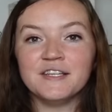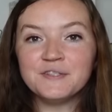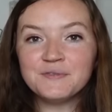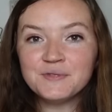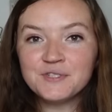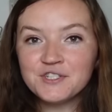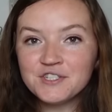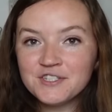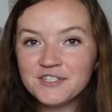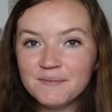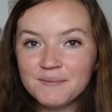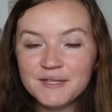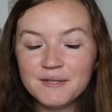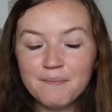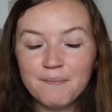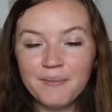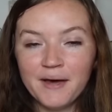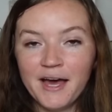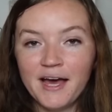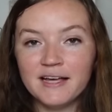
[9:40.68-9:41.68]
This was just some of the
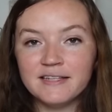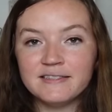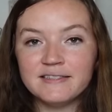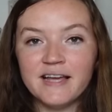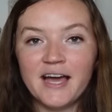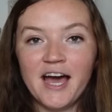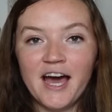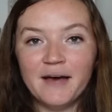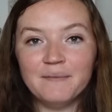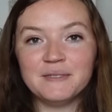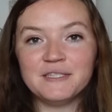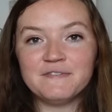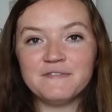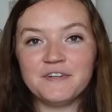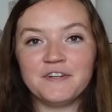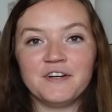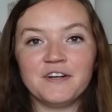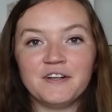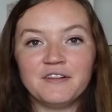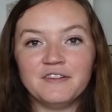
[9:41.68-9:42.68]
best
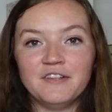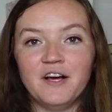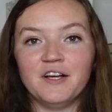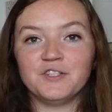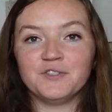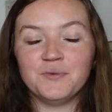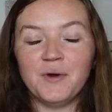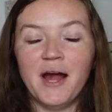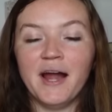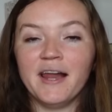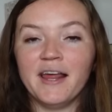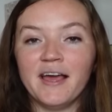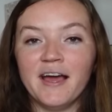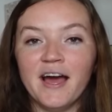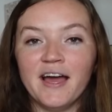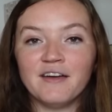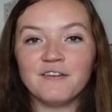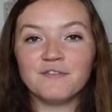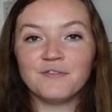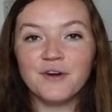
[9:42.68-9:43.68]
atmospheric, lush writing
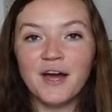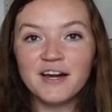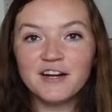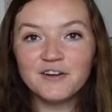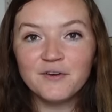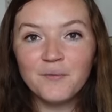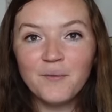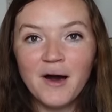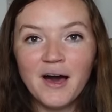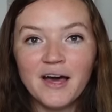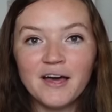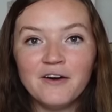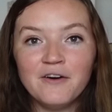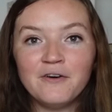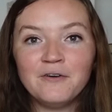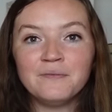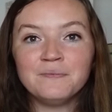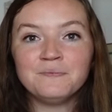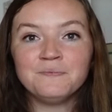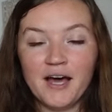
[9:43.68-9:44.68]
I have read in a
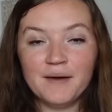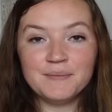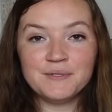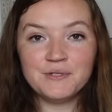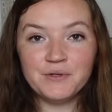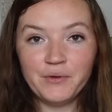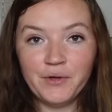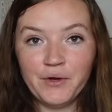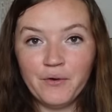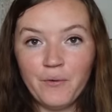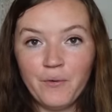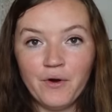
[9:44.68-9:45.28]
while. Absolutely